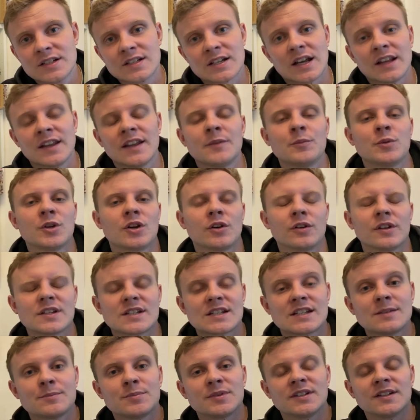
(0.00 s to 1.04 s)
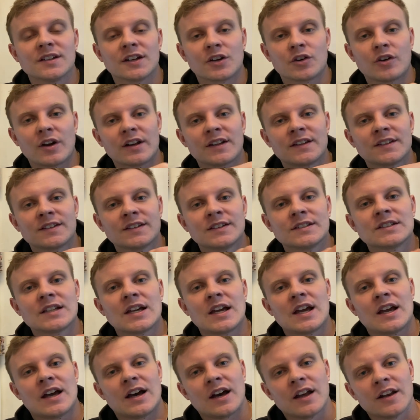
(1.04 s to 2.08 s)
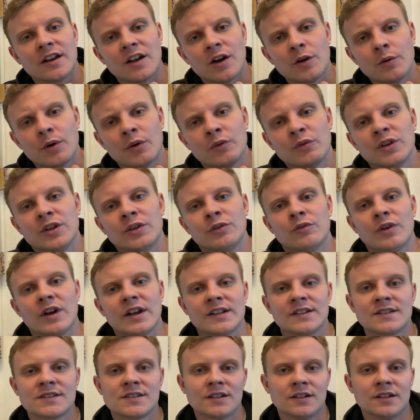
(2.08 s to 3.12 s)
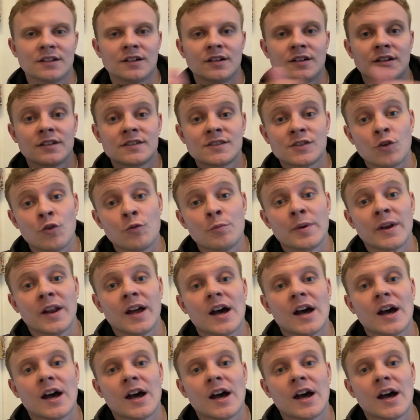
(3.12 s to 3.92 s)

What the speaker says: and then we got it CPD accredited, and now we're really ready to open it